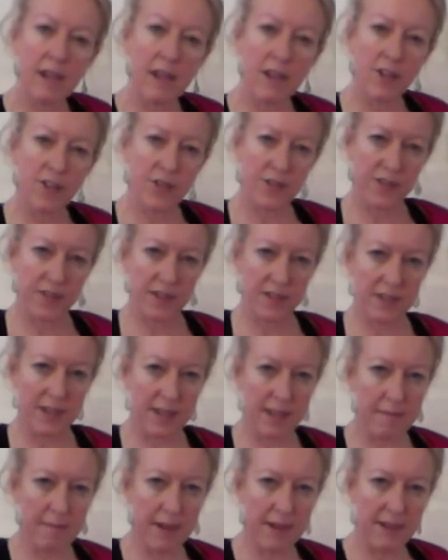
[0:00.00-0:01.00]
as you're
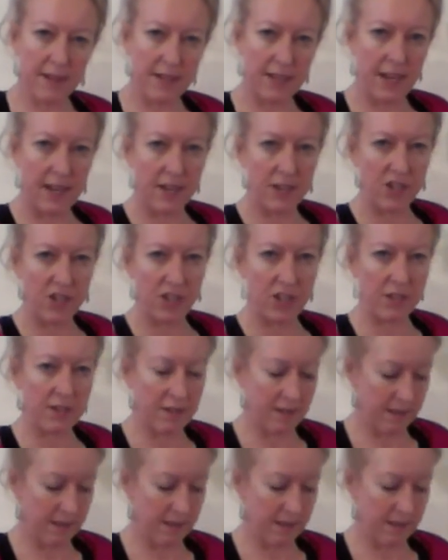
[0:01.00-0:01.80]
sitting in meditation.